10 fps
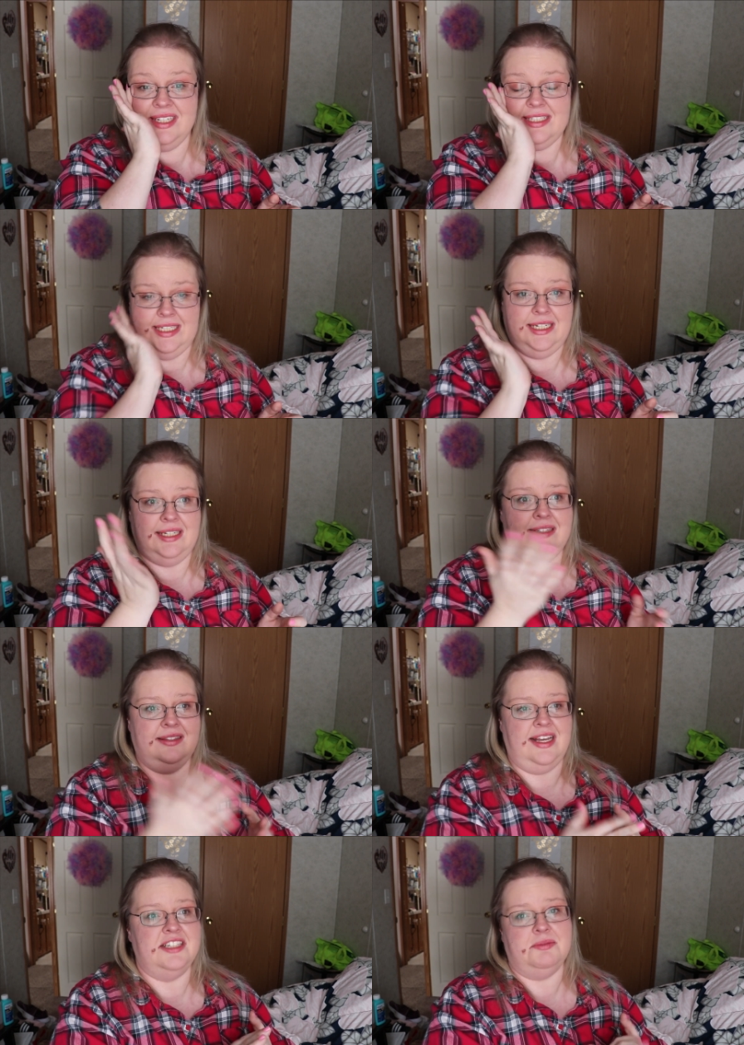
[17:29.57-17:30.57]
when it didn't,
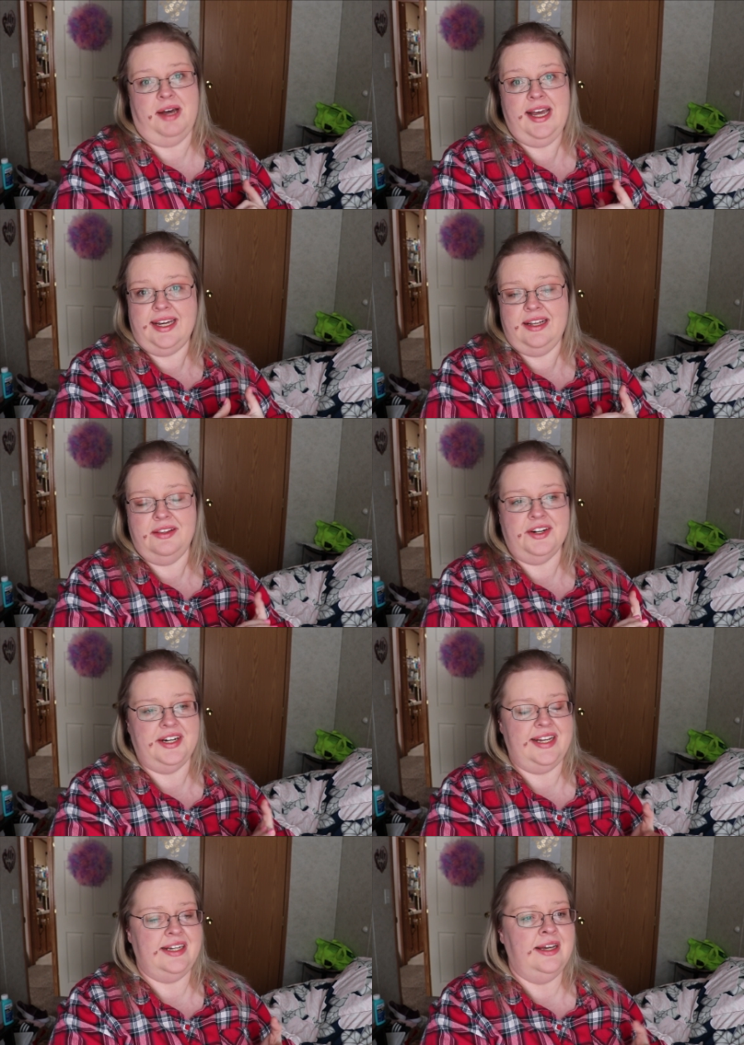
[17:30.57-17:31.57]
that's why I got
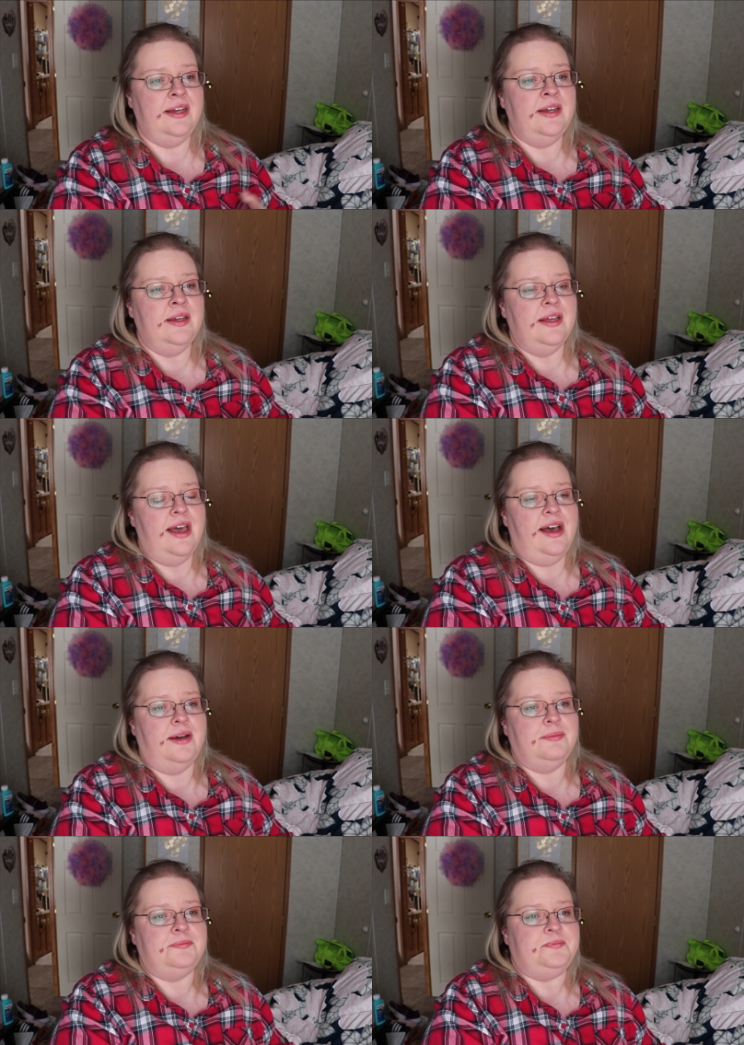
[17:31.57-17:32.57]
alerted.
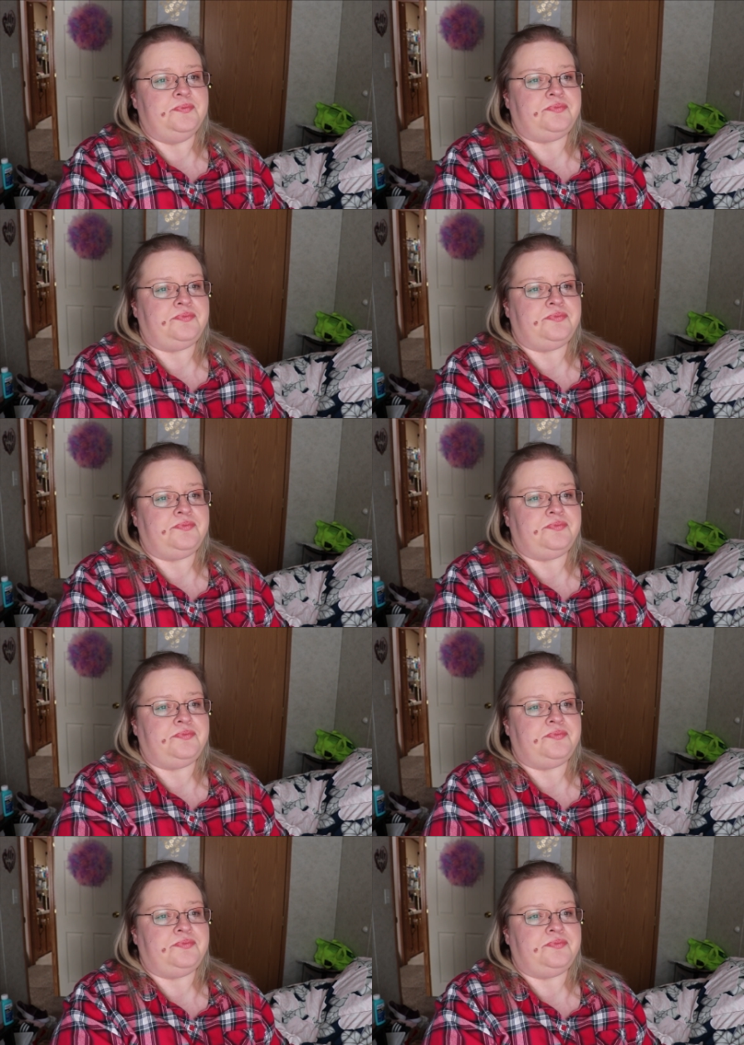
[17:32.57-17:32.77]
Um,